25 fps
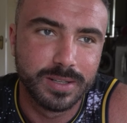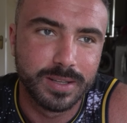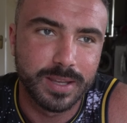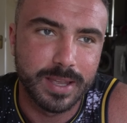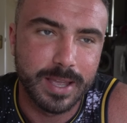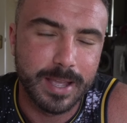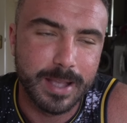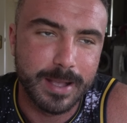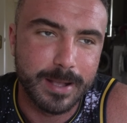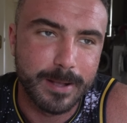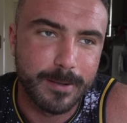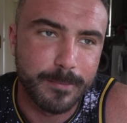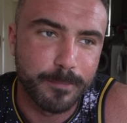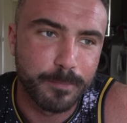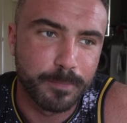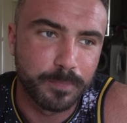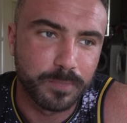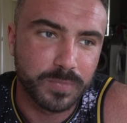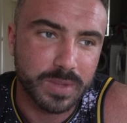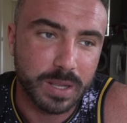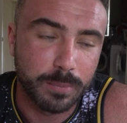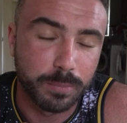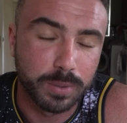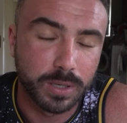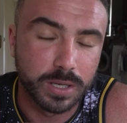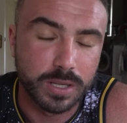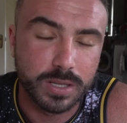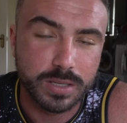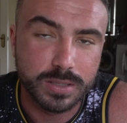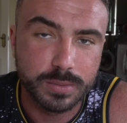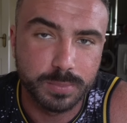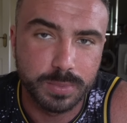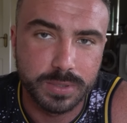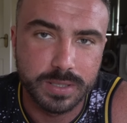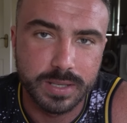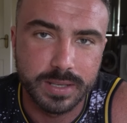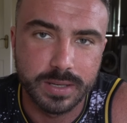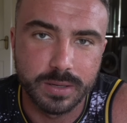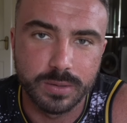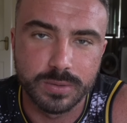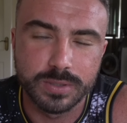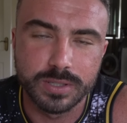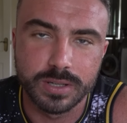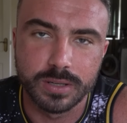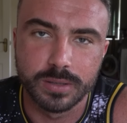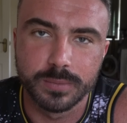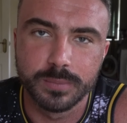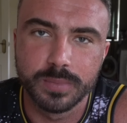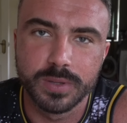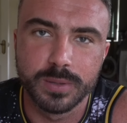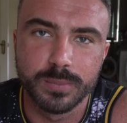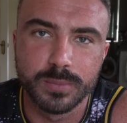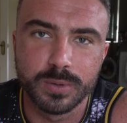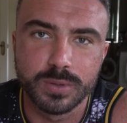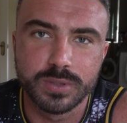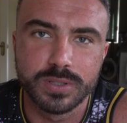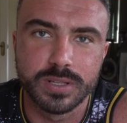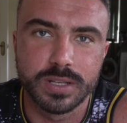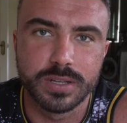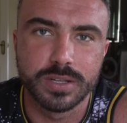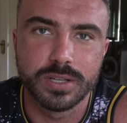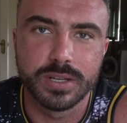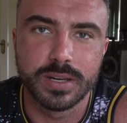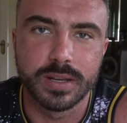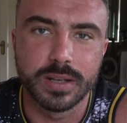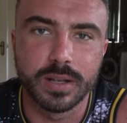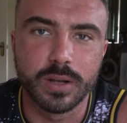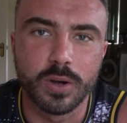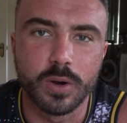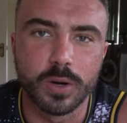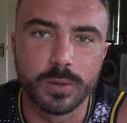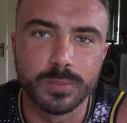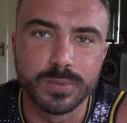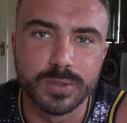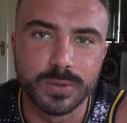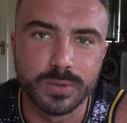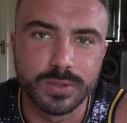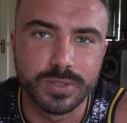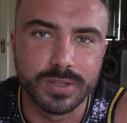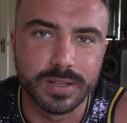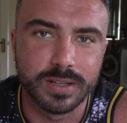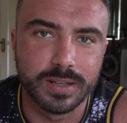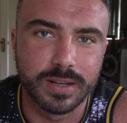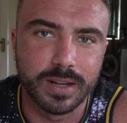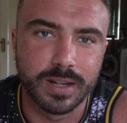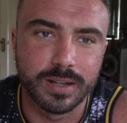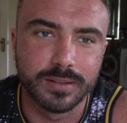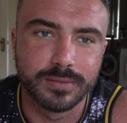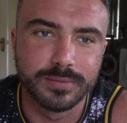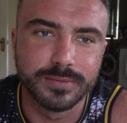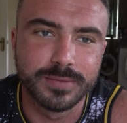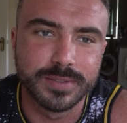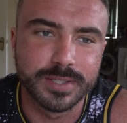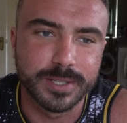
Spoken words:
And plus, potatoes are the most satiating carb source you can have.